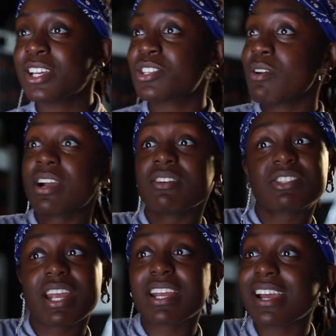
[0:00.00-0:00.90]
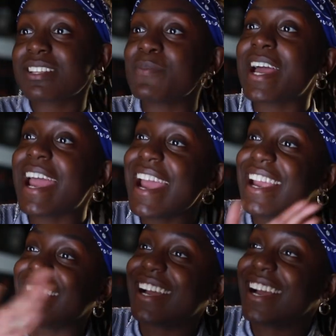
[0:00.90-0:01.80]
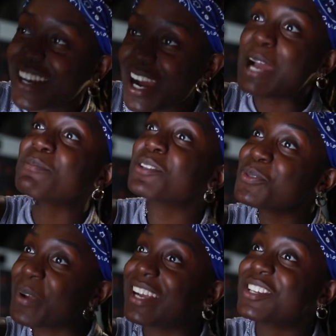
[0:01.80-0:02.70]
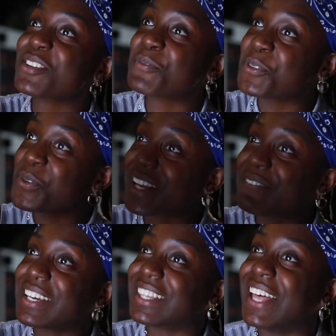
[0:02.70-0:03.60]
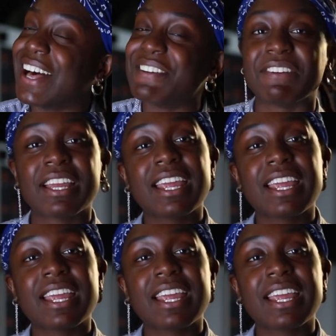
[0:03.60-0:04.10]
So I go shake hands. I'm like, hey, I'm the director of You Give Good Love.